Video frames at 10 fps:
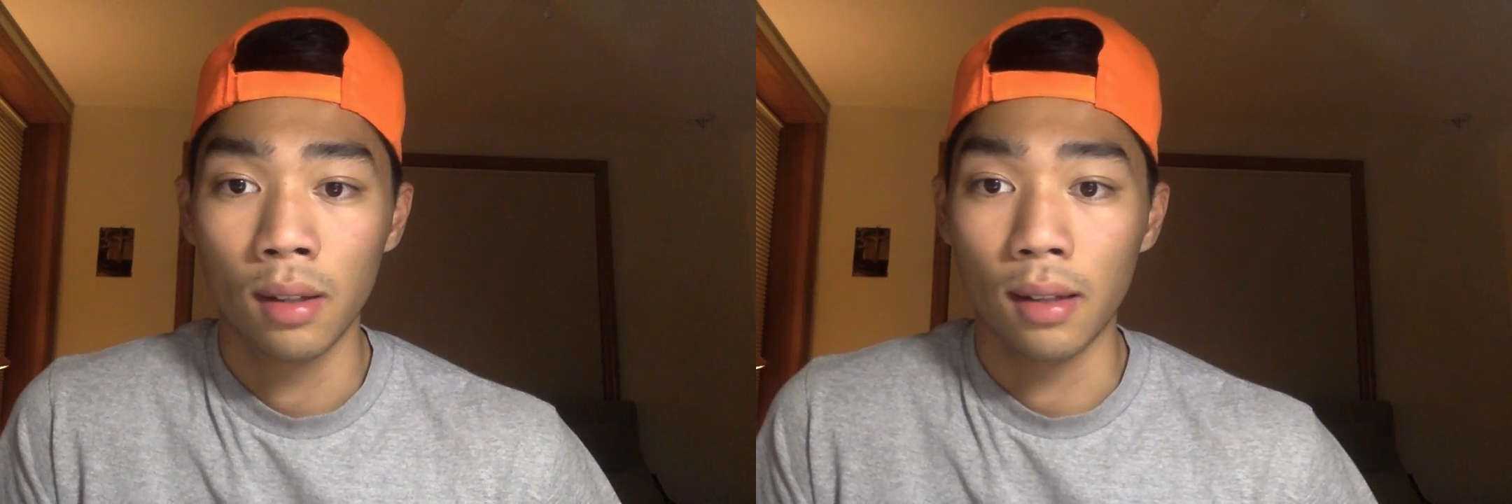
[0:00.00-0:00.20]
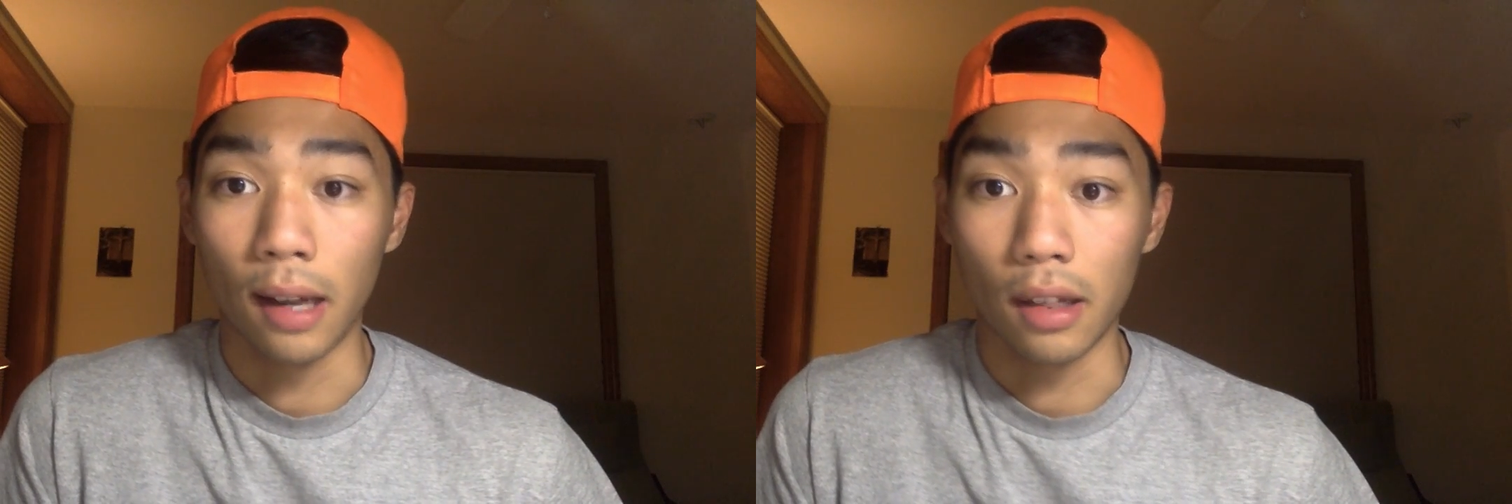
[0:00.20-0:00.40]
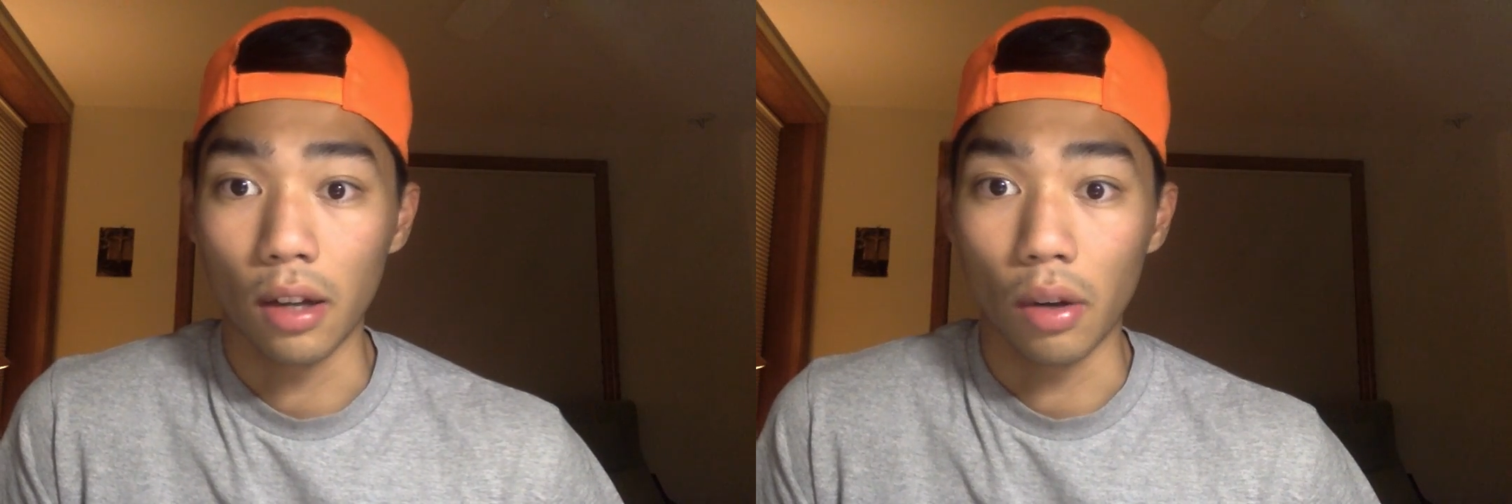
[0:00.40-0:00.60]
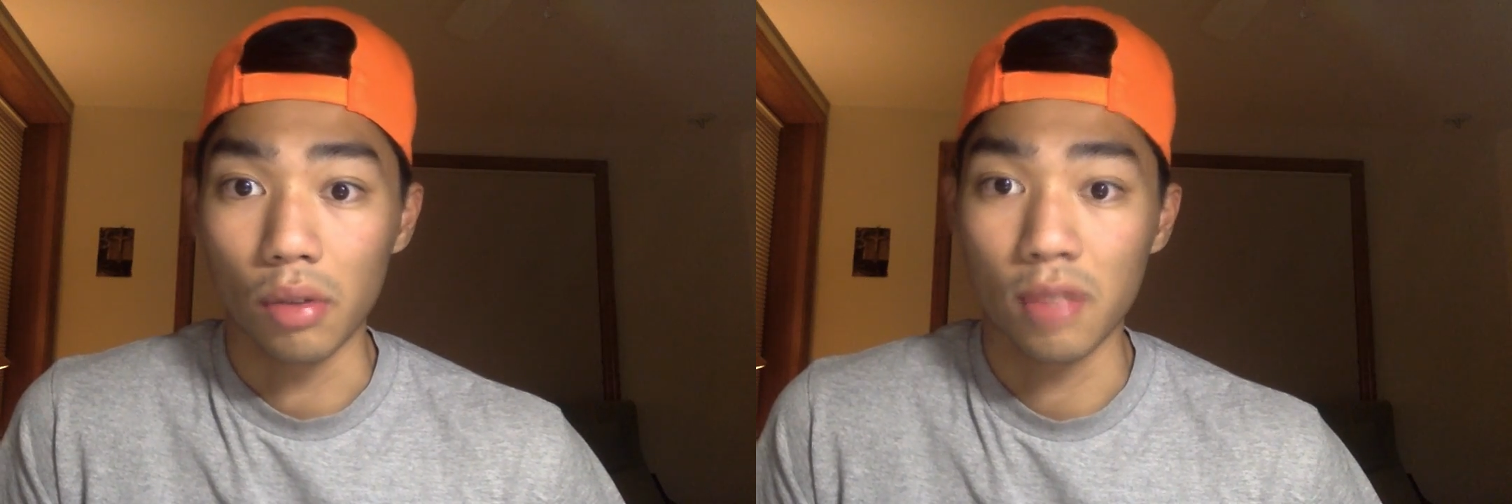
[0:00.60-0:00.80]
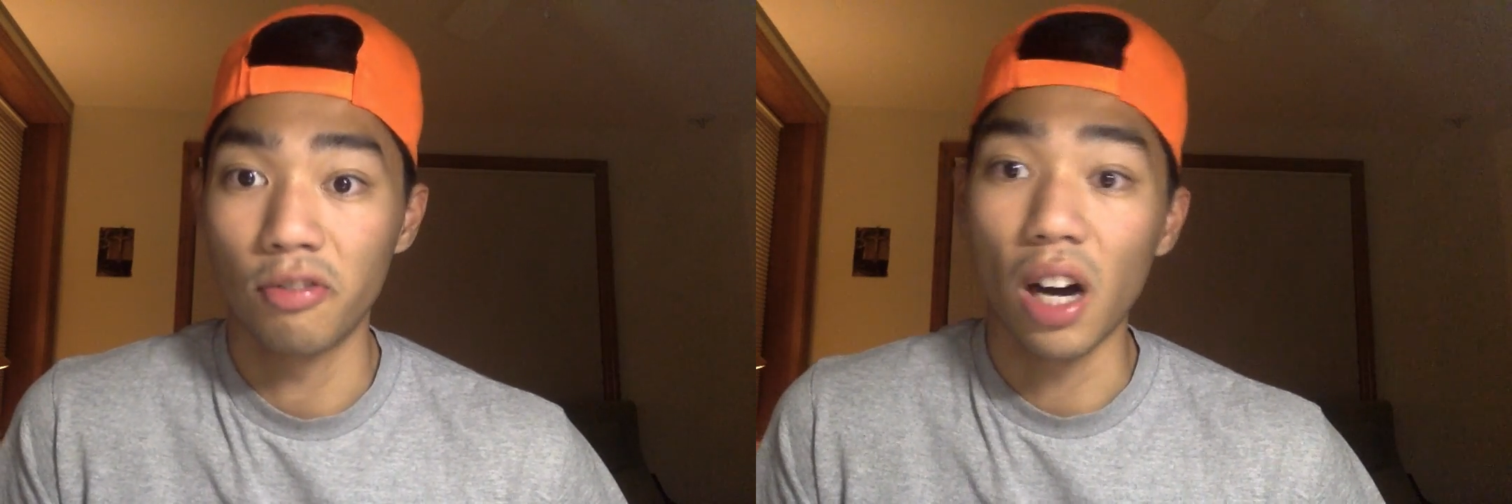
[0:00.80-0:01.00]
And I thought I
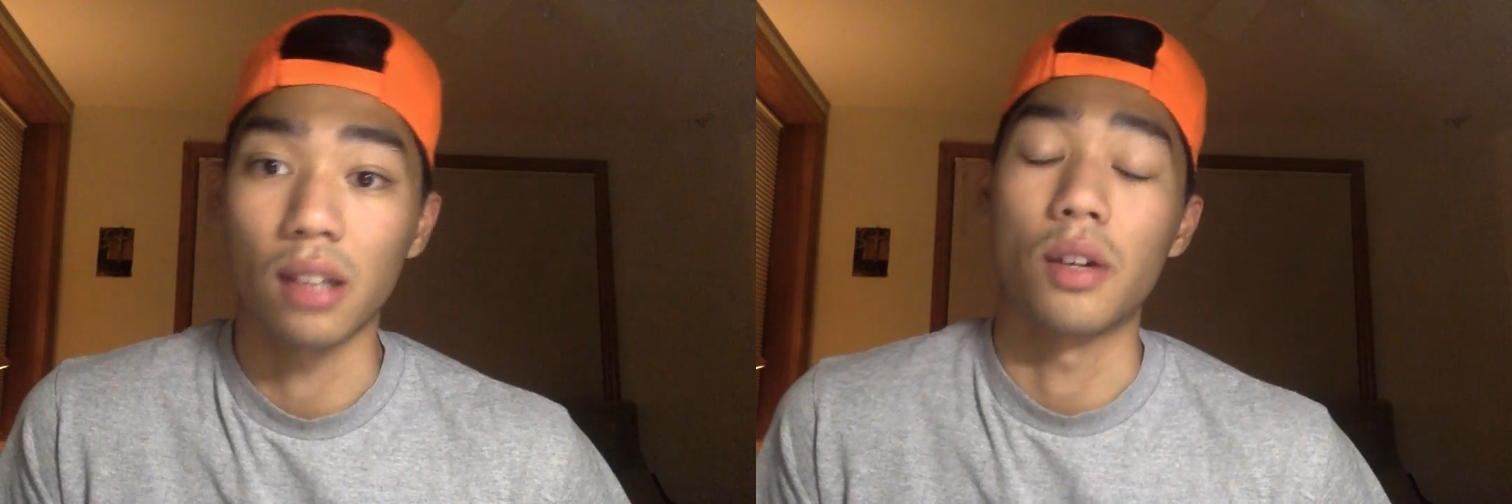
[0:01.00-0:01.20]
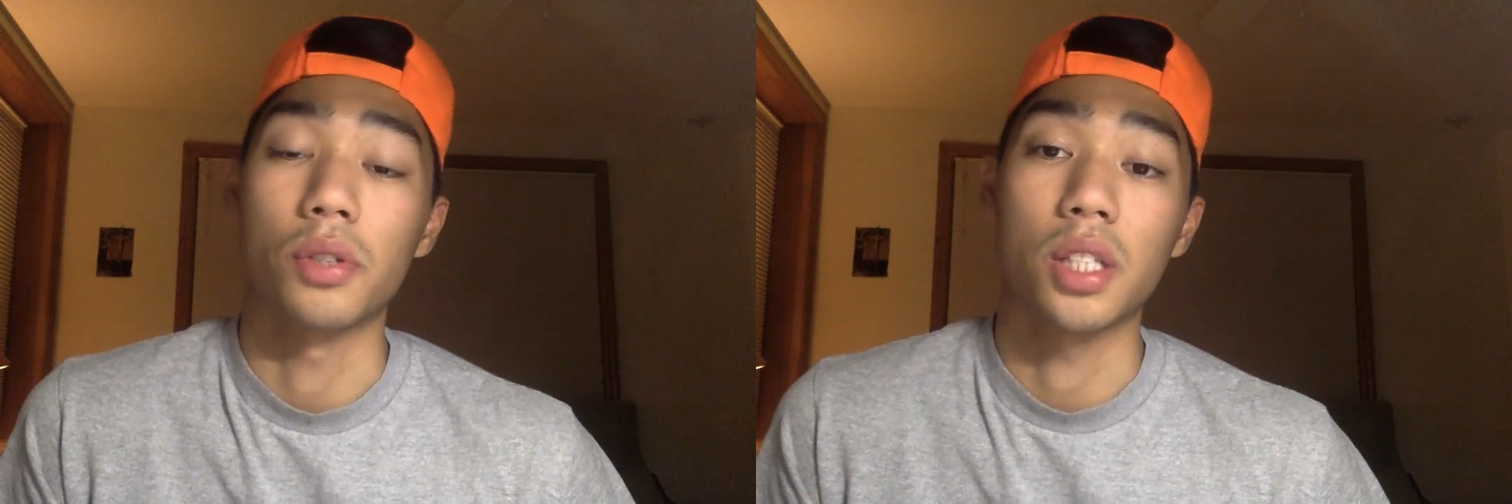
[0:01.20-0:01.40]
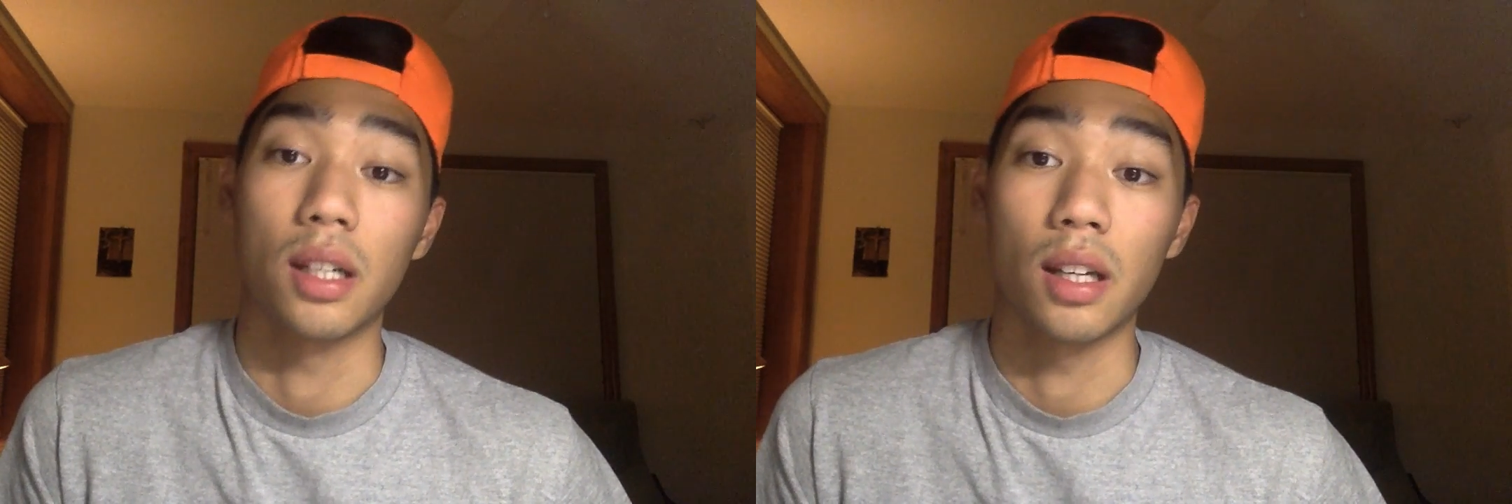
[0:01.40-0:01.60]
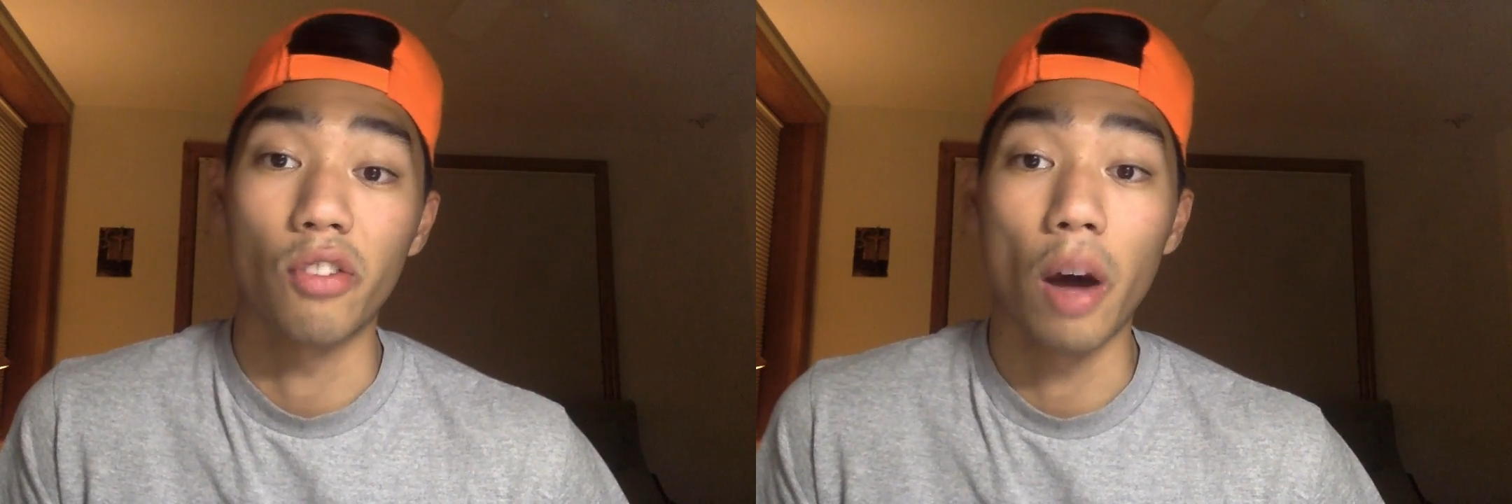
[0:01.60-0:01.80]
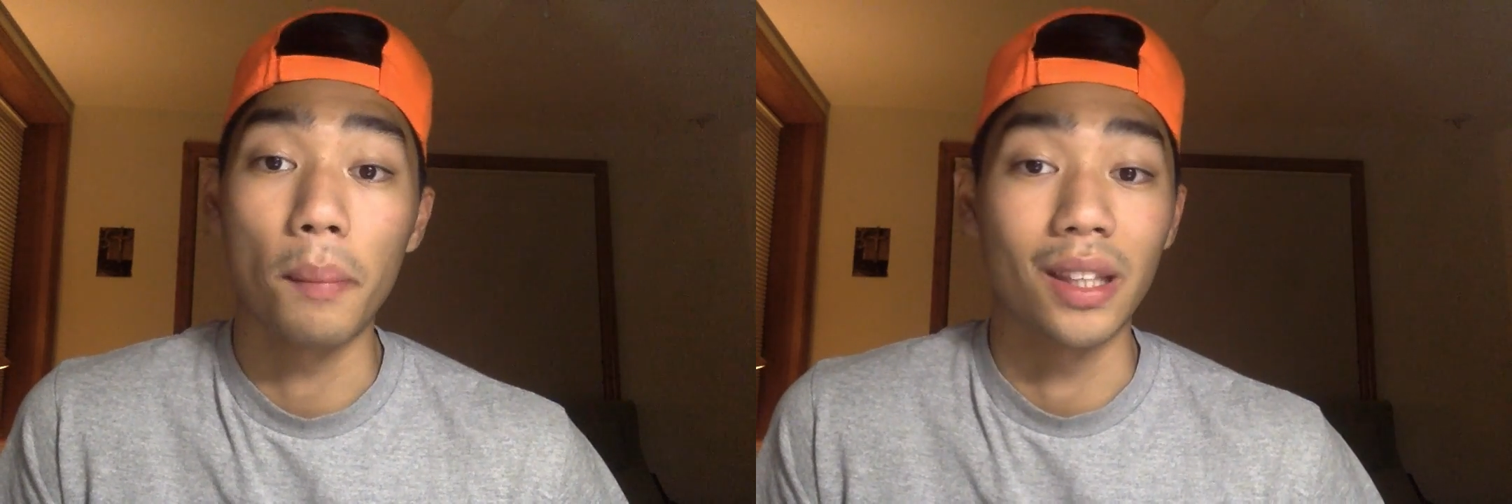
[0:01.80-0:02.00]
was fucked. I was going to give up.